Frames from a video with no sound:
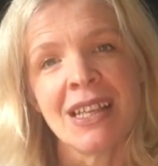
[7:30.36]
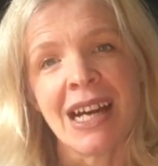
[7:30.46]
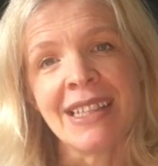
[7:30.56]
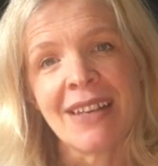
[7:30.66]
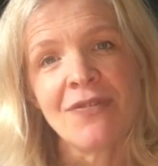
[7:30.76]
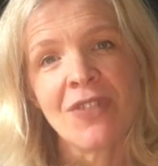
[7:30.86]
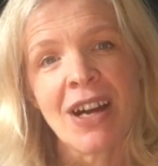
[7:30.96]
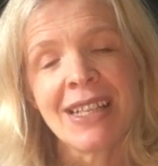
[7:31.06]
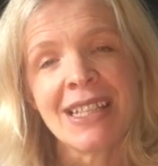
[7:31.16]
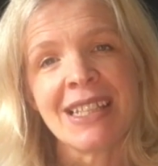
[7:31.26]
And then
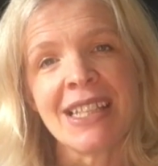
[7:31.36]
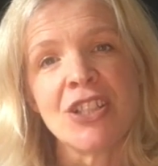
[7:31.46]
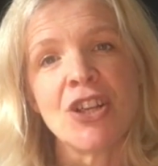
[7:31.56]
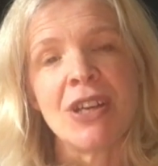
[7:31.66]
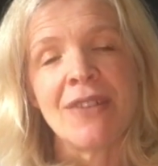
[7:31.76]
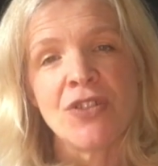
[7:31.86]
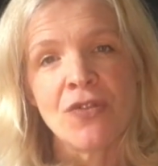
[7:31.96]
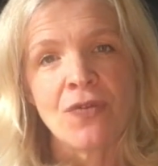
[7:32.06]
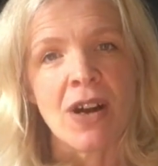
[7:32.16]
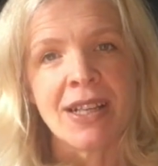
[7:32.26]
finally, if you
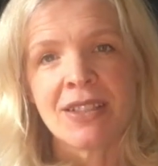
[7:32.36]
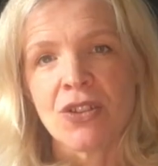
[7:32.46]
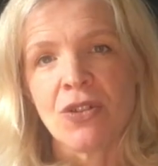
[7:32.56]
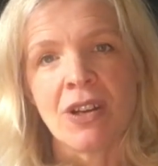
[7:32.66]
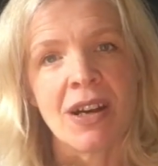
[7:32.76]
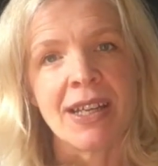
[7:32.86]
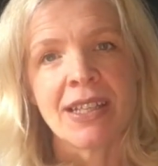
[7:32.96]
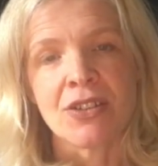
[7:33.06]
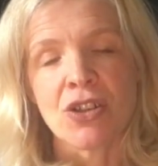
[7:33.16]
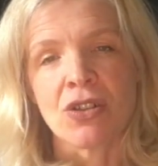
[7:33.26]
find that you're
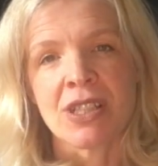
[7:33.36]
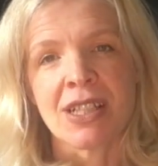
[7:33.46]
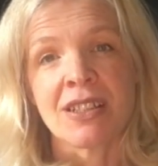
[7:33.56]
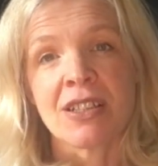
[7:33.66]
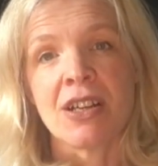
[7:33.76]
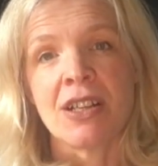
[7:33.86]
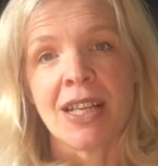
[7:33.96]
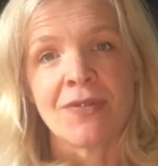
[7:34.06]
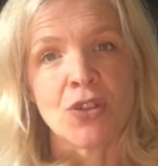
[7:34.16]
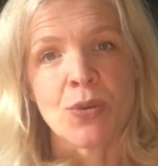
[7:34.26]
lying and tossing and
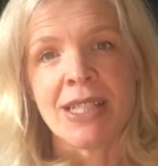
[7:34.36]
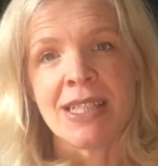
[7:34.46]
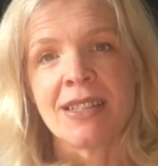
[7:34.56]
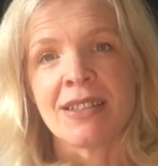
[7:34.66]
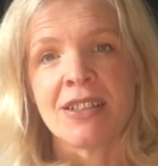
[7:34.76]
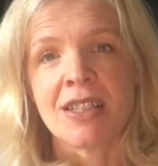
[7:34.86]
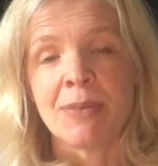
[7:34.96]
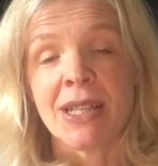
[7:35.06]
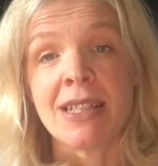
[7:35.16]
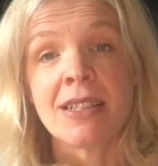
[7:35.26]
turning for 20-30
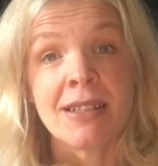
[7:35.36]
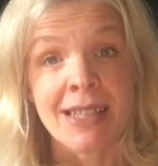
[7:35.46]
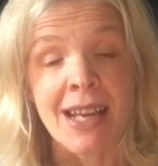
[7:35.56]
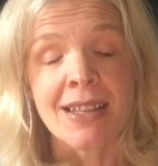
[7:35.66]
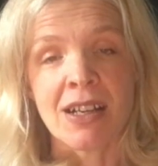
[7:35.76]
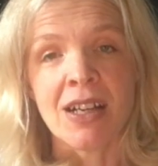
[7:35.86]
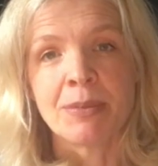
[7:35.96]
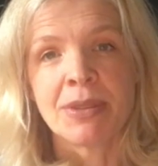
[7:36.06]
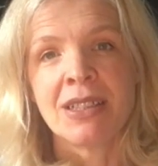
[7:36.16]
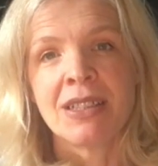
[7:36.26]
minutes, to get
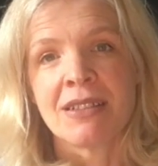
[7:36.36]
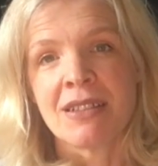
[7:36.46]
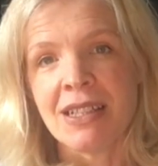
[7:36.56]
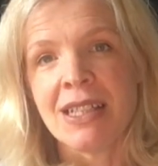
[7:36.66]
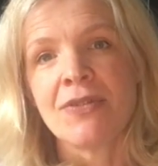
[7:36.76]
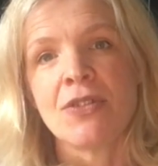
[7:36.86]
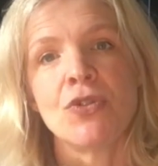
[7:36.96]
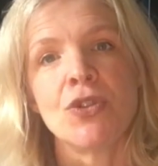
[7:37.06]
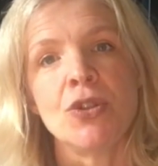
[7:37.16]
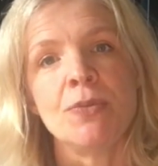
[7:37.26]
up, to leave the
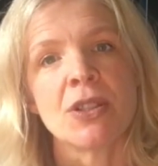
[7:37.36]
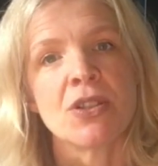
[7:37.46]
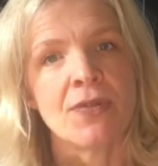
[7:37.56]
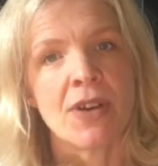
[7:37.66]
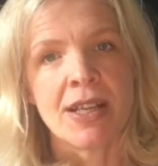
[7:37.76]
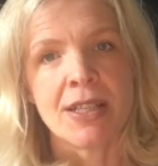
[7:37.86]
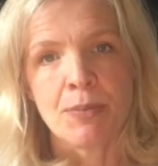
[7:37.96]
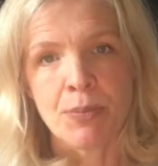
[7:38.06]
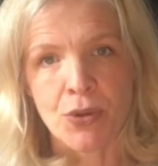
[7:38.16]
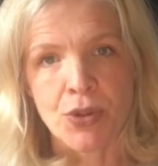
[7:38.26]
room, to find
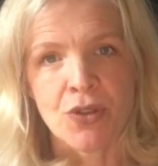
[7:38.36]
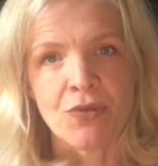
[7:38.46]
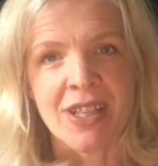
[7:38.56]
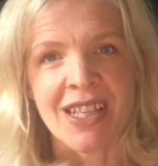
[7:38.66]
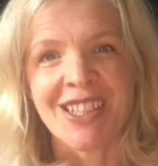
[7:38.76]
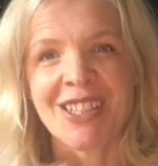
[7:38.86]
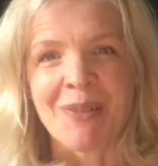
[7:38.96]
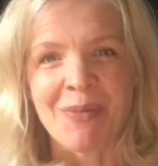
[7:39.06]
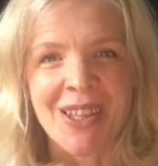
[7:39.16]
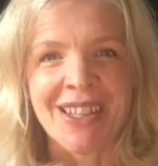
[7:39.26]
a book to read,
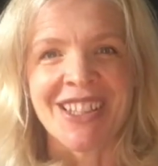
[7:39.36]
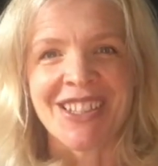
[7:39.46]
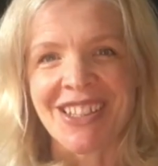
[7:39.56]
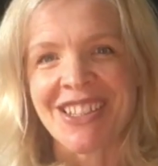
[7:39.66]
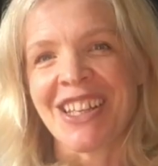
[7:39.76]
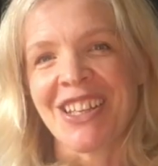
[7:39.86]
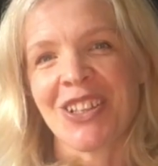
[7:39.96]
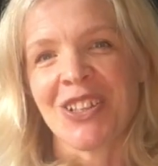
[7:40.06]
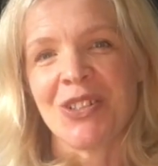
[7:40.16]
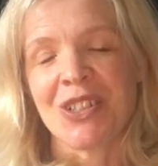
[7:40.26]
something that doesn't
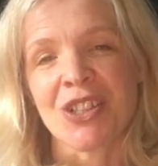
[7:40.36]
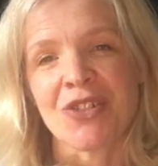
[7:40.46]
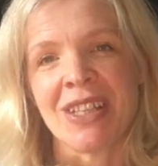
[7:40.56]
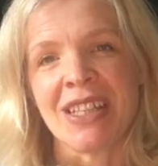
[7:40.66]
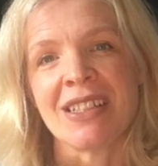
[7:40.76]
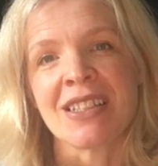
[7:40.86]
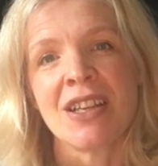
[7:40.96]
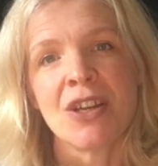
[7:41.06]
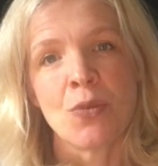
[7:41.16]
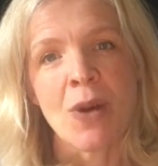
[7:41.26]
include screens,
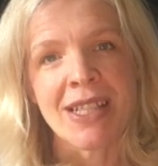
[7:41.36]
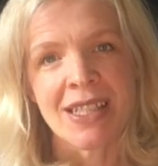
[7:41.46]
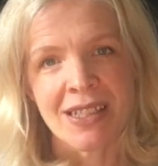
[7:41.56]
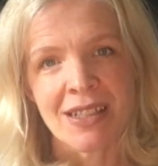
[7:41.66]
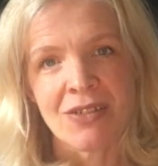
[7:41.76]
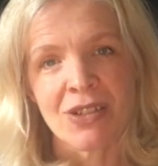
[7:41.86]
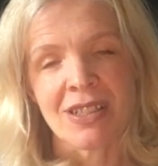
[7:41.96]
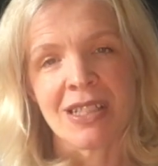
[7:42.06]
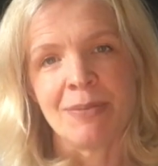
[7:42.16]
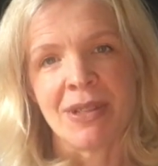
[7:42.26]
waiting till you're
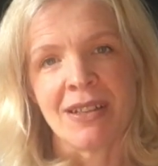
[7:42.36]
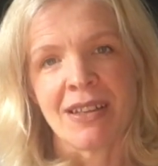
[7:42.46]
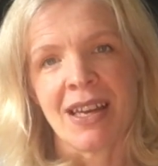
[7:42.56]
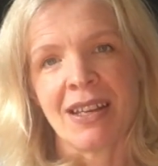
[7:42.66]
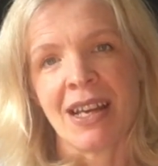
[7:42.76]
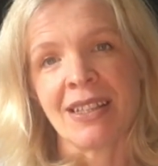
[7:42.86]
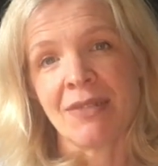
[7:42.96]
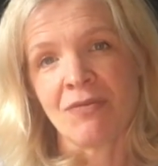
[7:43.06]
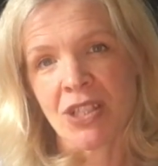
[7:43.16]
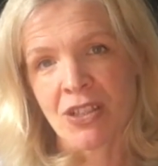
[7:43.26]
sleepy again, and
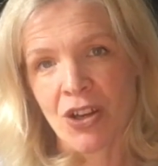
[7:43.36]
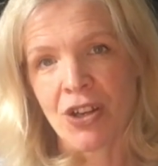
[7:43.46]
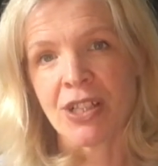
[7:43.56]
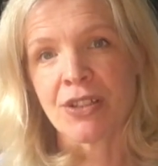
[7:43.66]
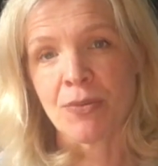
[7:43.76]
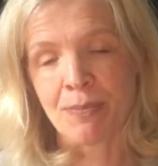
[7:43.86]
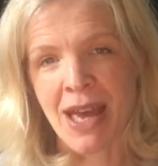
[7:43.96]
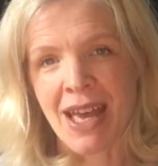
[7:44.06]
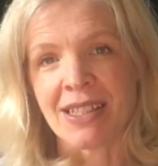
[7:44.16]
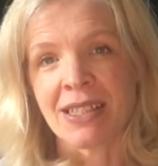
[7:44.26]
then returning to
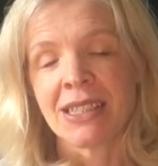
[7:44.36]
bed.